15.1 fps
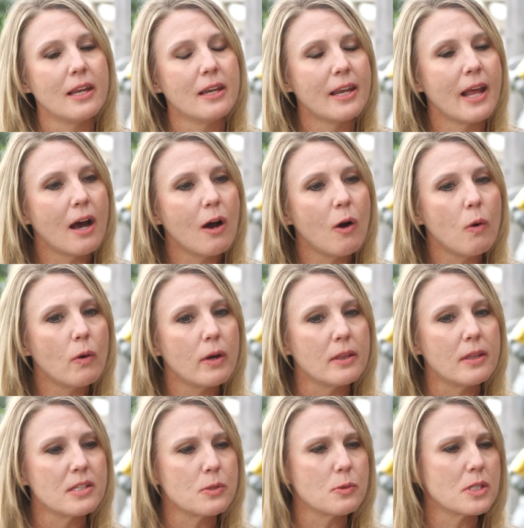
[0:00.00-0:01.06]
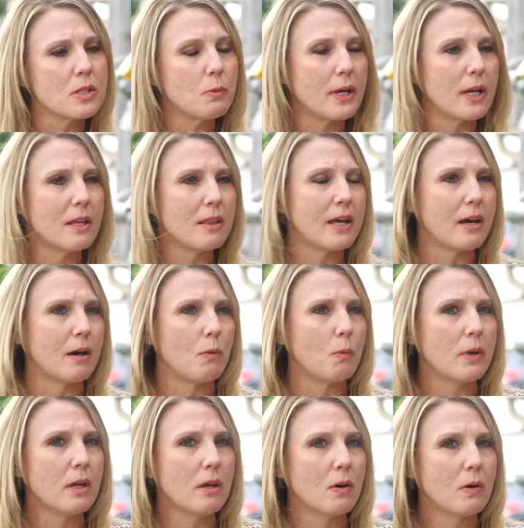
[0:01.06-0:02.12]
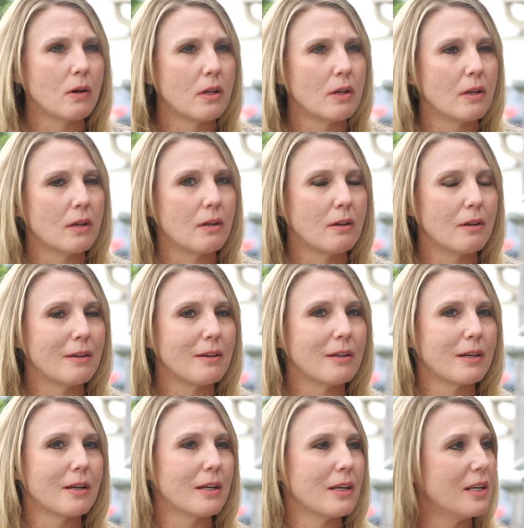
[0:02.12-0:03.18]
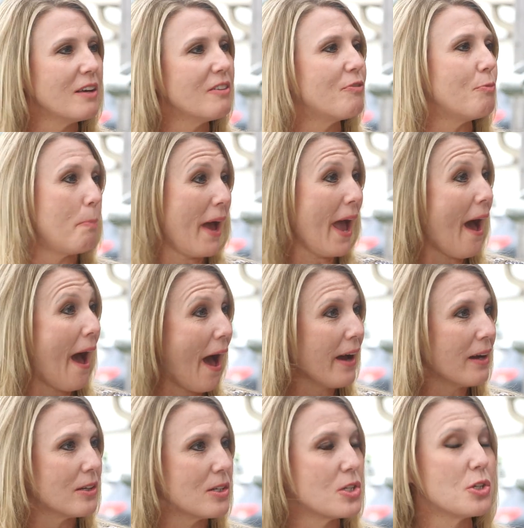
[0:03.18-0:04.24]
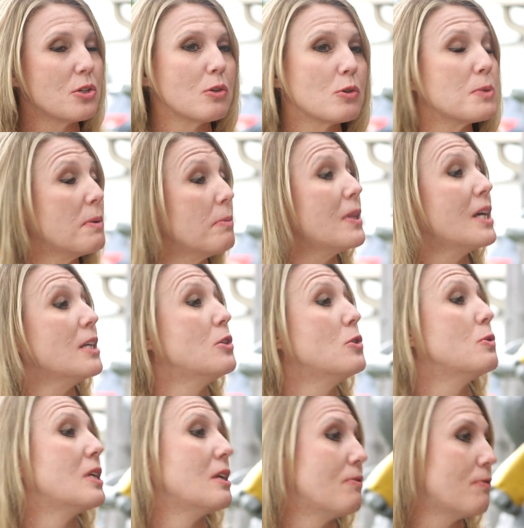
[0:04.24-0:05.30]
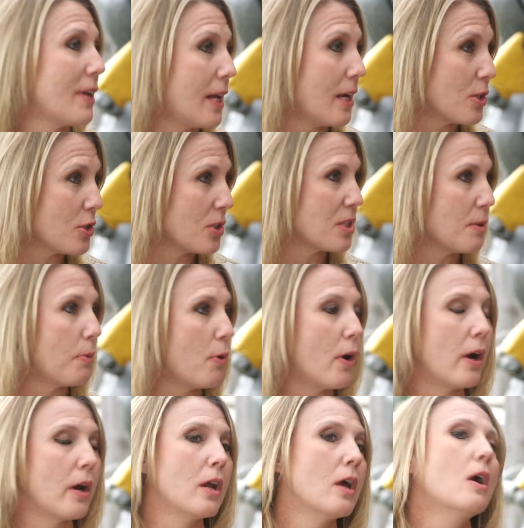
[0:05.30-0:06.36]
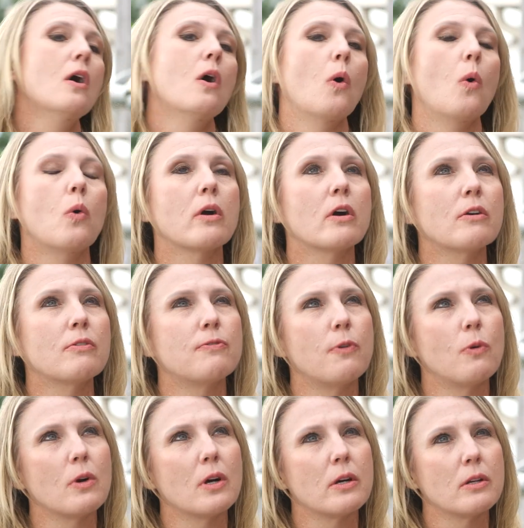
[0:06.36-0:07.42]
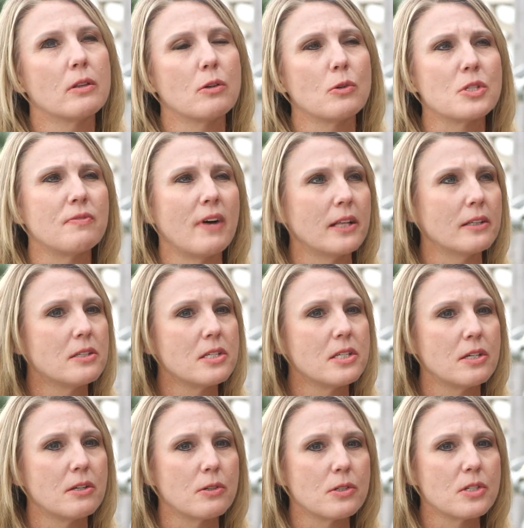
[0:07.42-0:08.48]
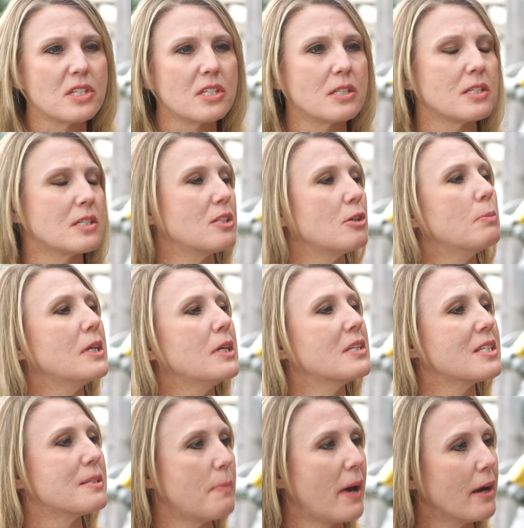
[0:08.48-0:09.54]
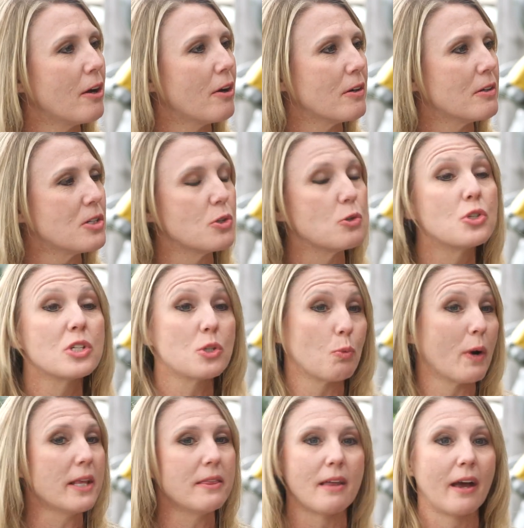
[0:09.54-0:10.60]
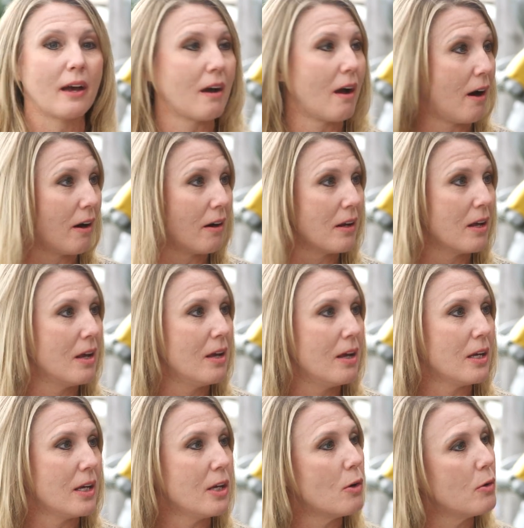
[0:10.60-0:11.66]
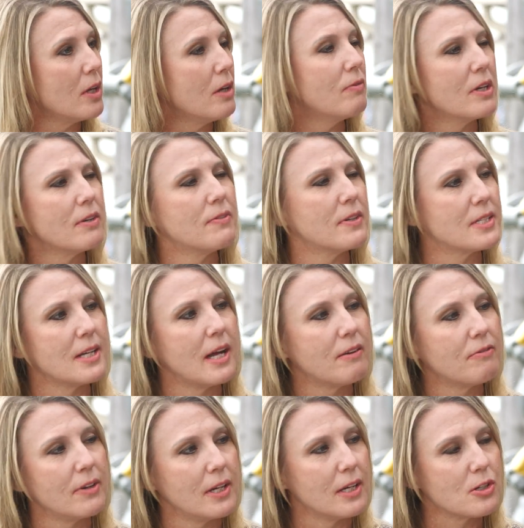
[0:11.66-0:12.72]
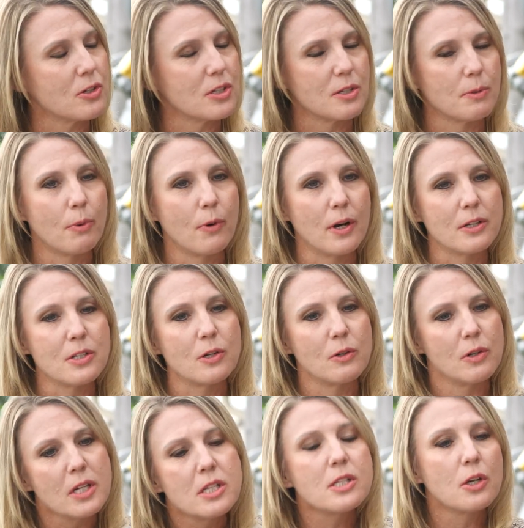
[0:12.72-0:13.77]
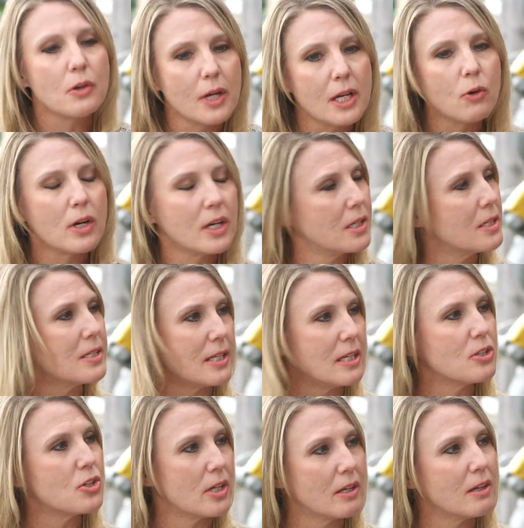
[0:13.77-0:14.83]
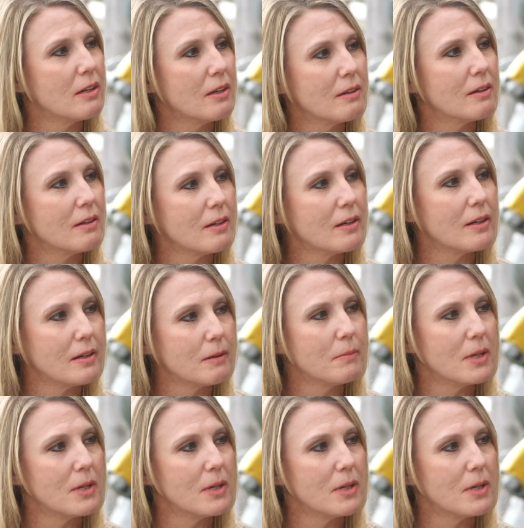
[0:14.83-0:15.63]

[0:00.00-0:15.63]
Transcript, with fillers: and now this was a way that we could give back yeah. to those people that do need financial yes. support or for those volunteers to still be inspired to just write that card mm-hmm. you know even if it's not financial support so it's a great organization yeah um,